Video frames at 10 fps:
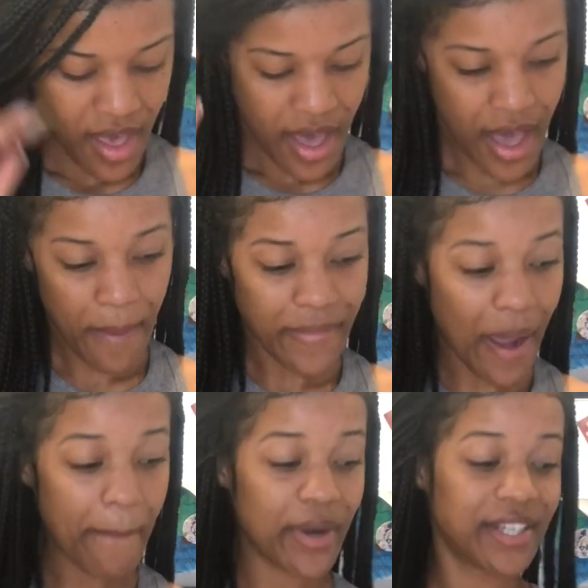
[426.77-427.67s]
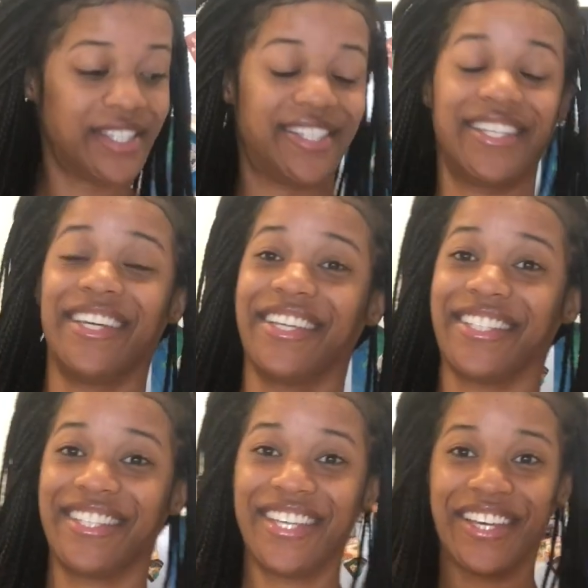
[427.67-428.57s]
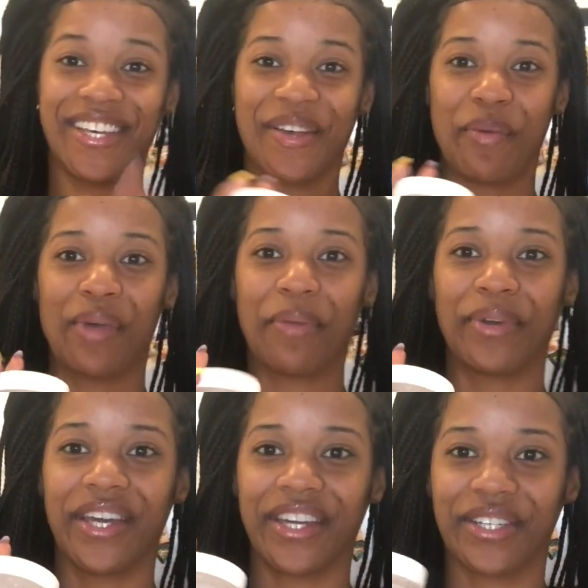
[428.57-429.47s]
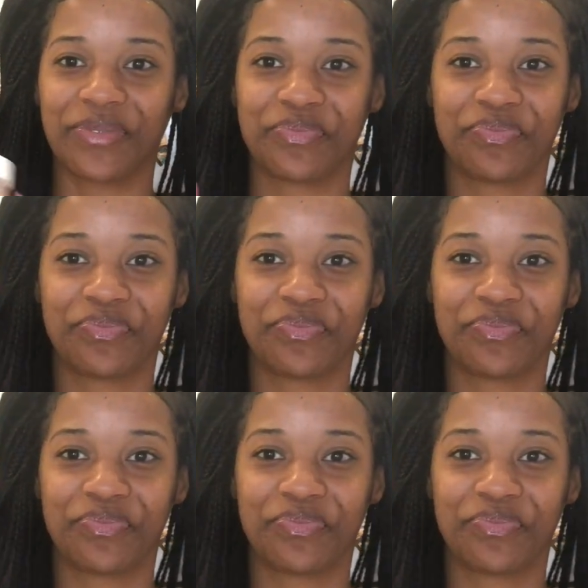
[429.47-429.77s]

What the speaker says: Number 6, baby.